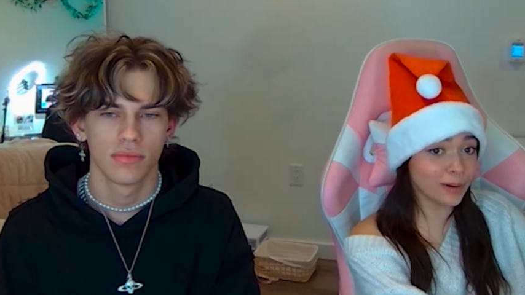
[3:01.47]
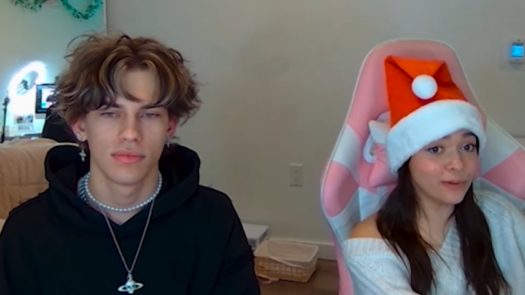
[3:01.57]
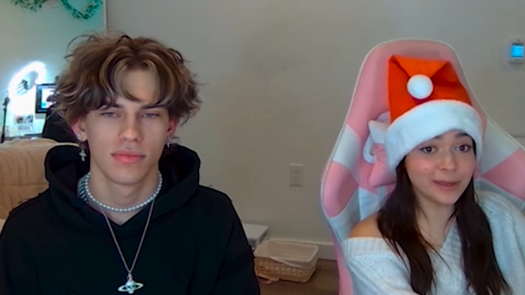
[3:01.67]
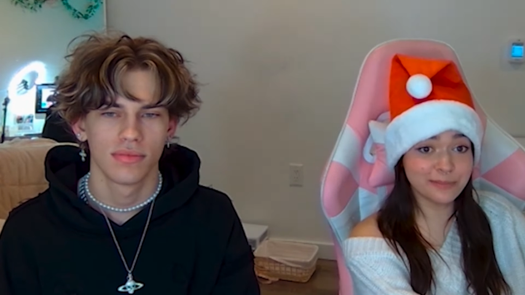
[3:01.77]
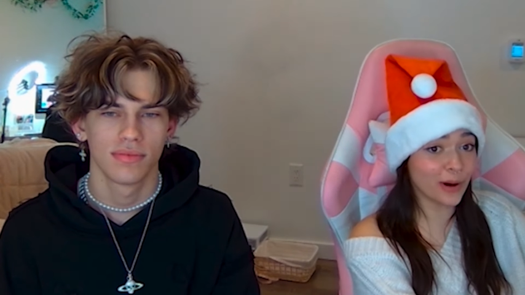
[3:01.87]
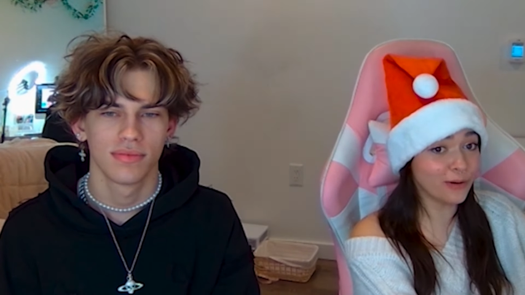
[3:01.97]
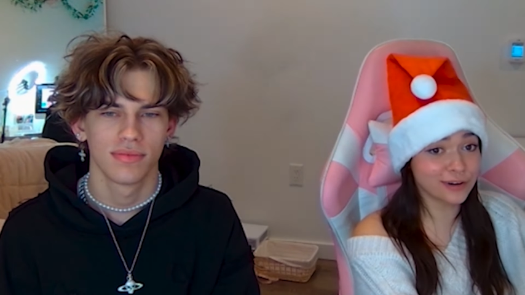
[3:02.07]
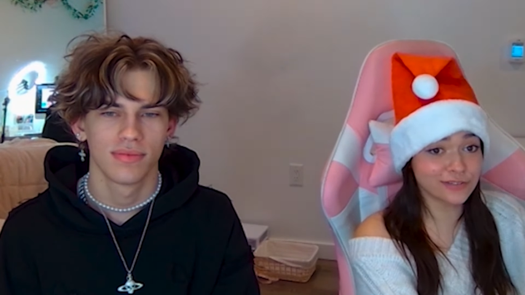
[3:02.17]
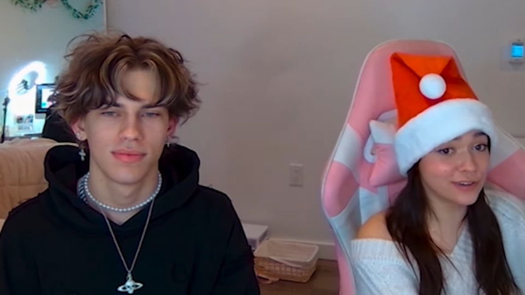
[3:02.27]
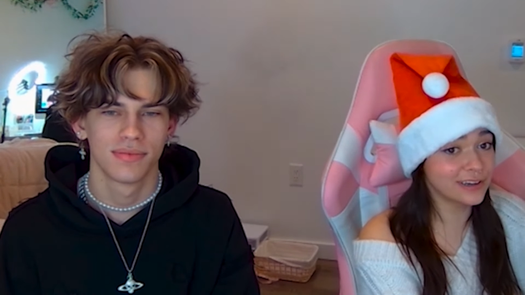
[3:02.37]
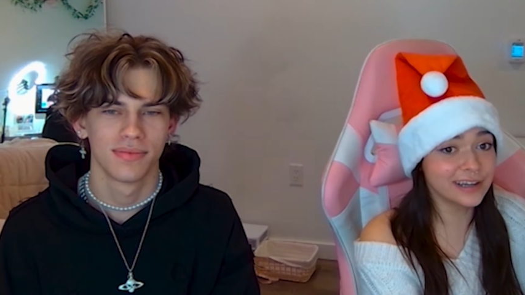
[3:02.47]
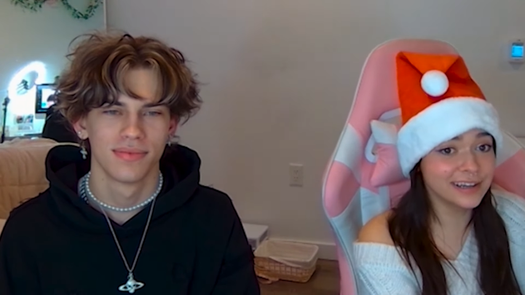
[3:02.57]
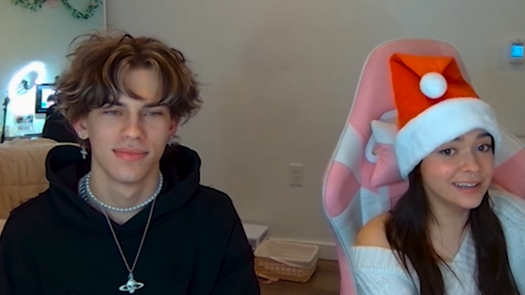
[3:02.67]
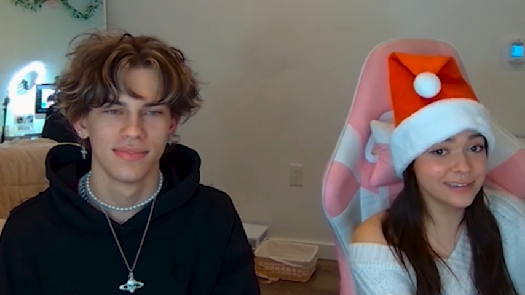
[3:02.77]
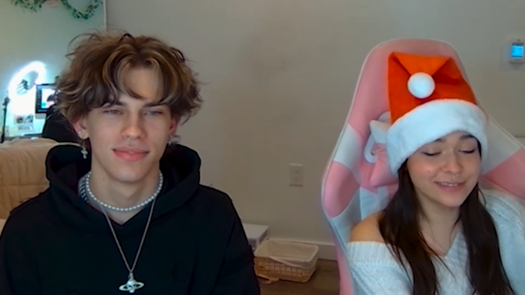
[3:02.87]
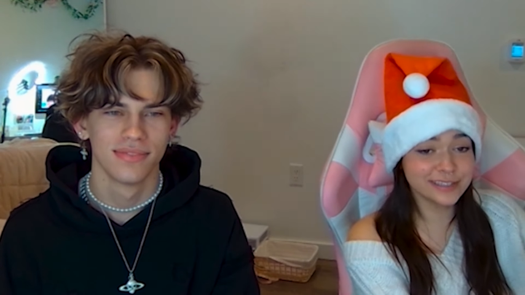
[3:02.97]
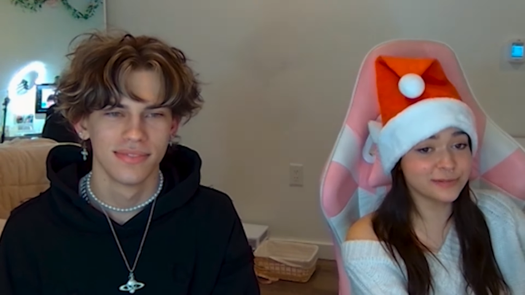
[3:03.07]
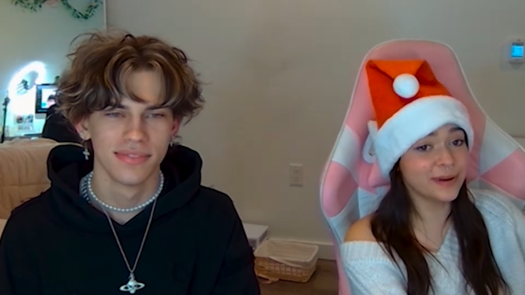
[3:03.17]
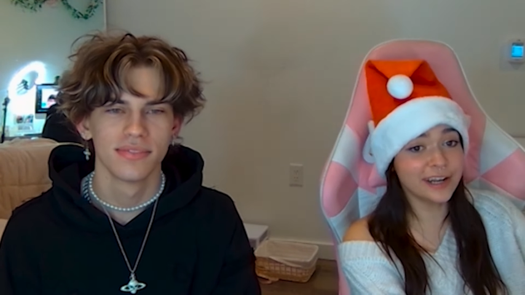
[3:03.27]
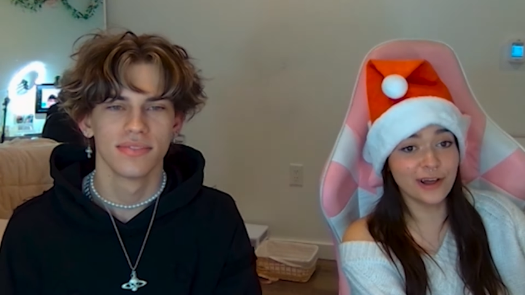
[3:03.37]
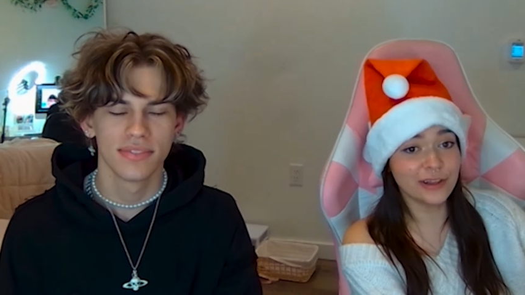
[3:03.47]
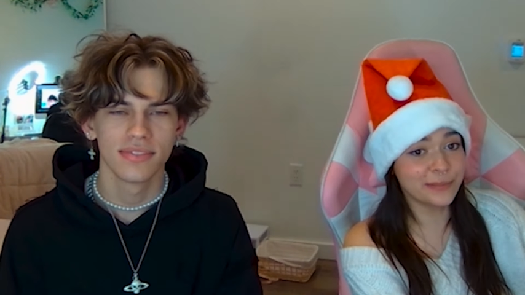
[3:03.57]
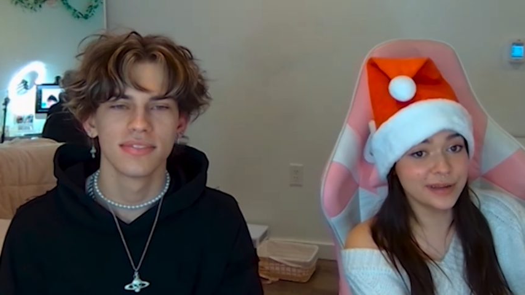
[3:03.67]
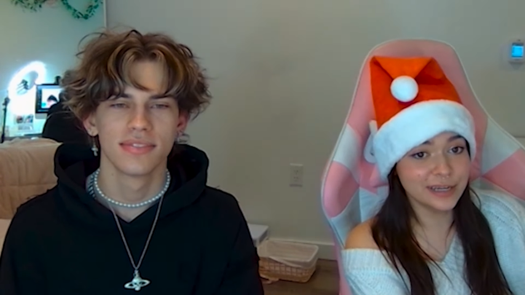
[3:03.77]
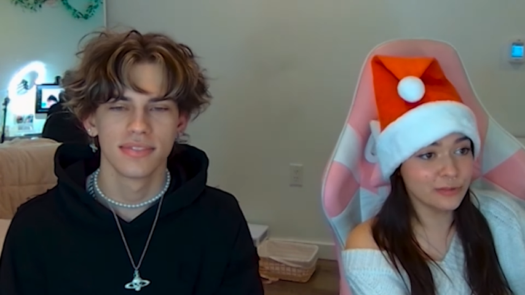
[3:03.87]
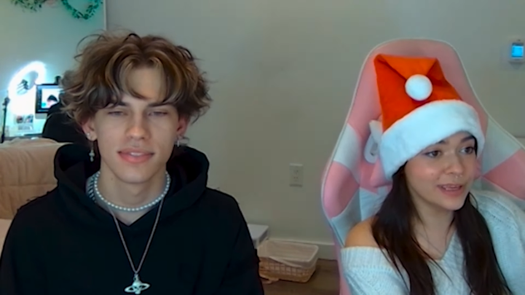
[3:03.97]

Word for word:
Speaker 1: We broke for real. We spend all our money we